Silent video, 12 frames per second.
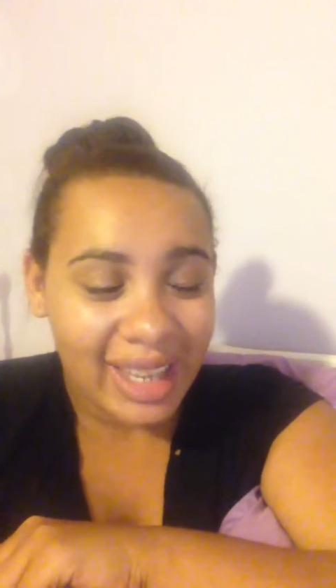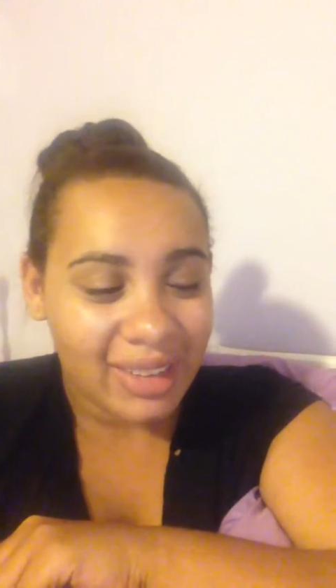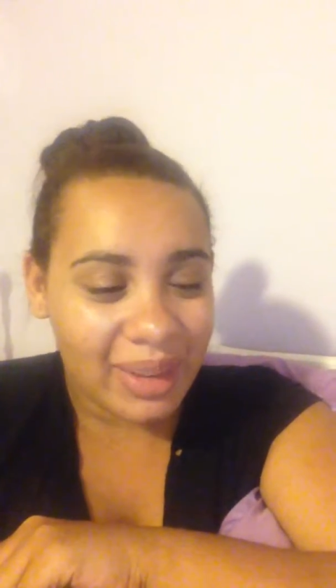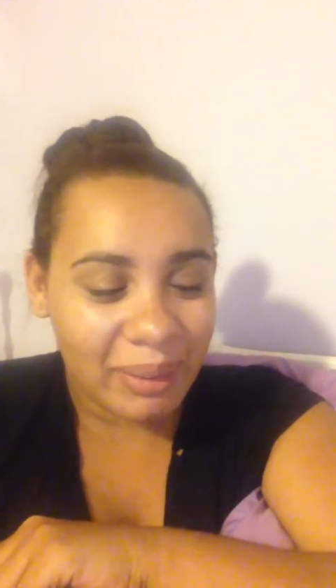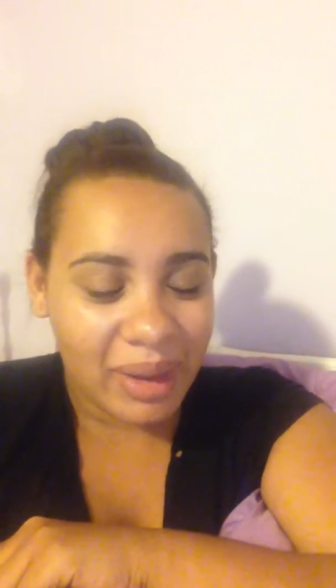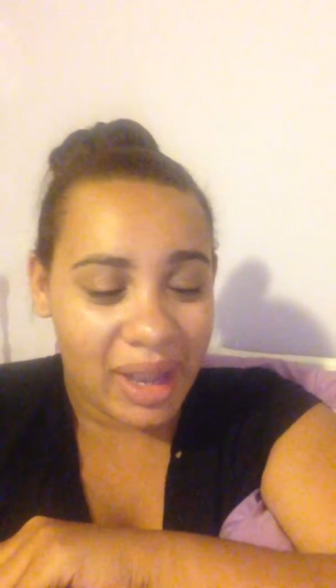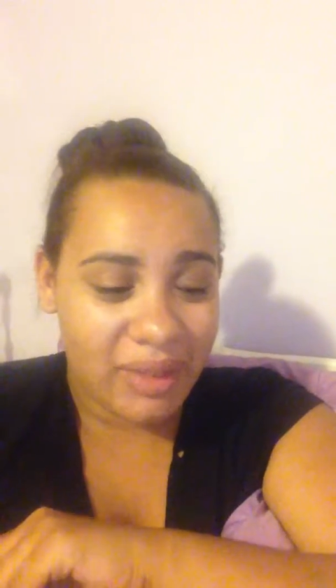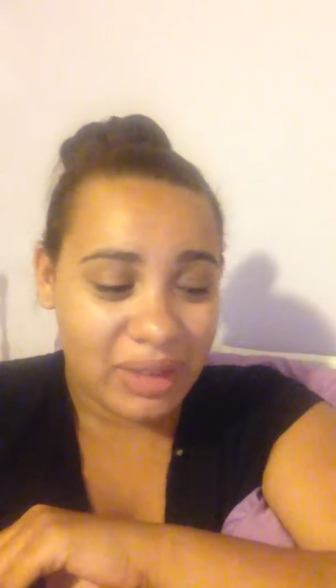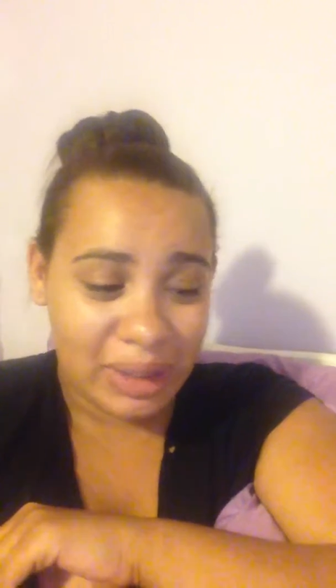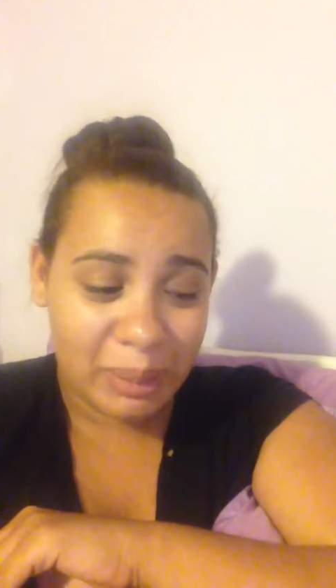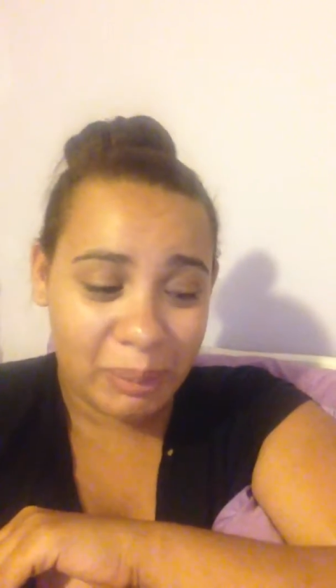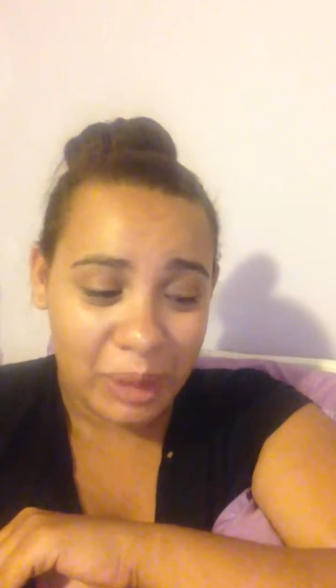so I'm gonna have
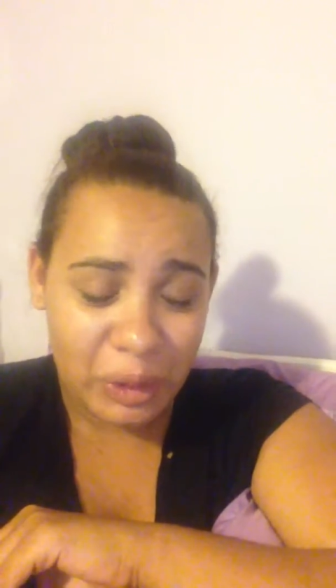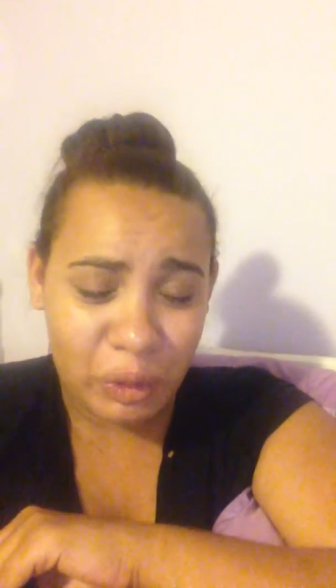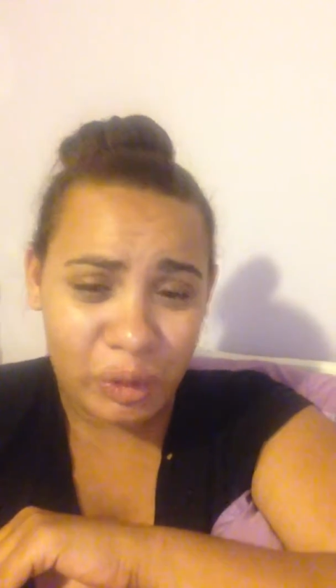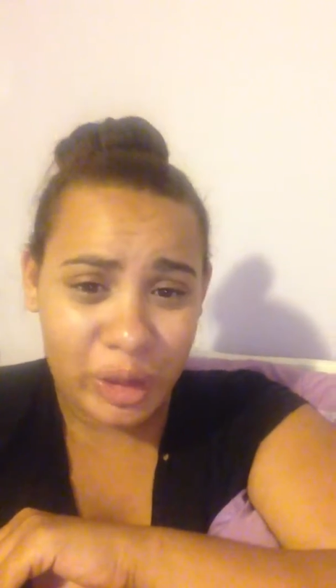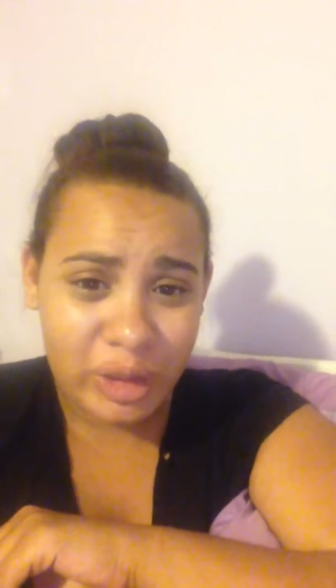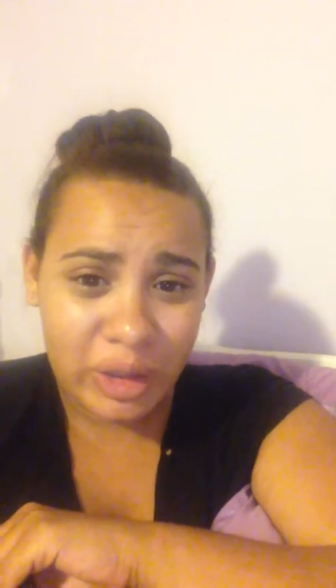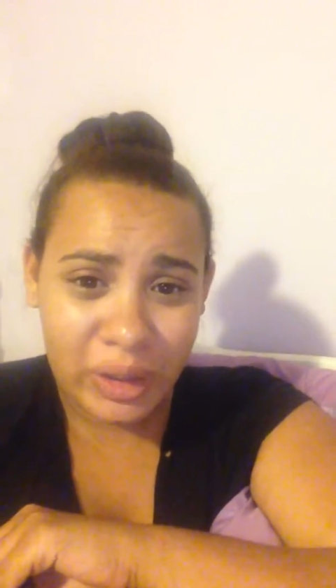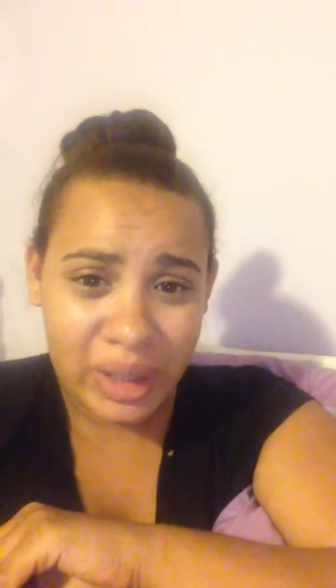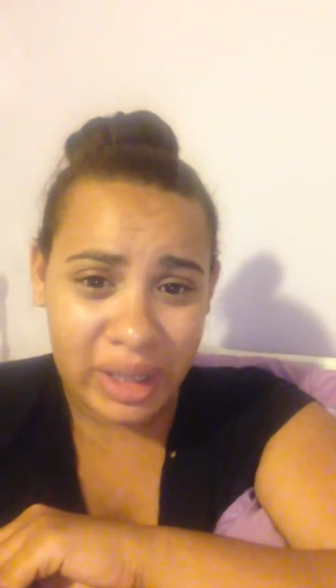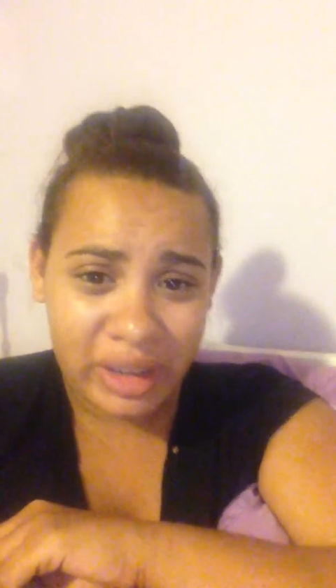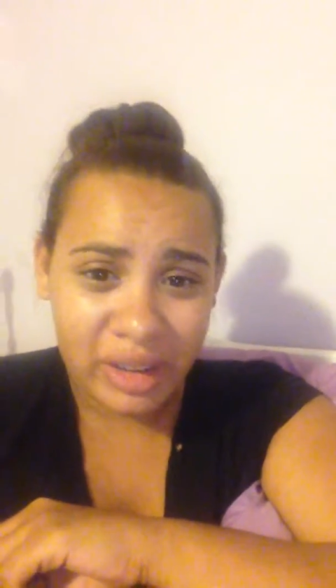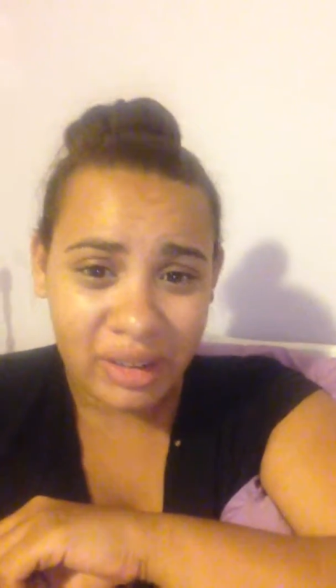to commute for 2
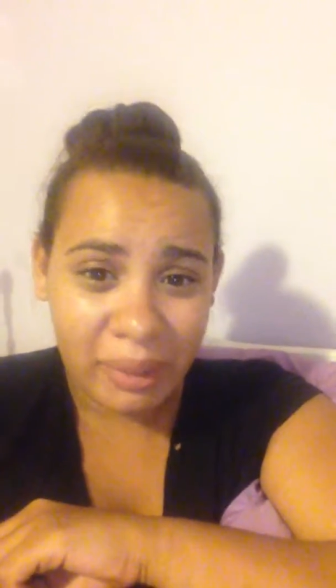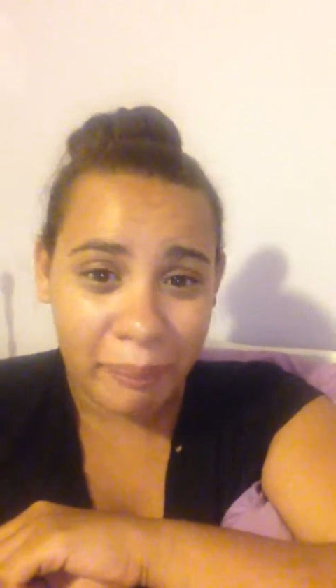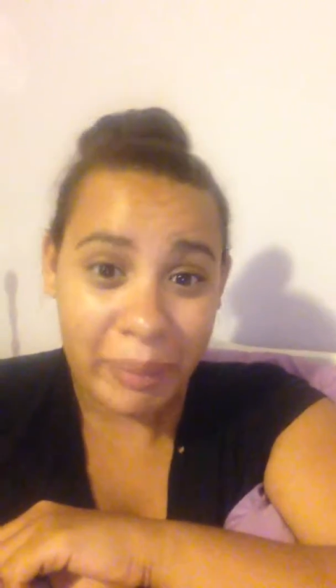years.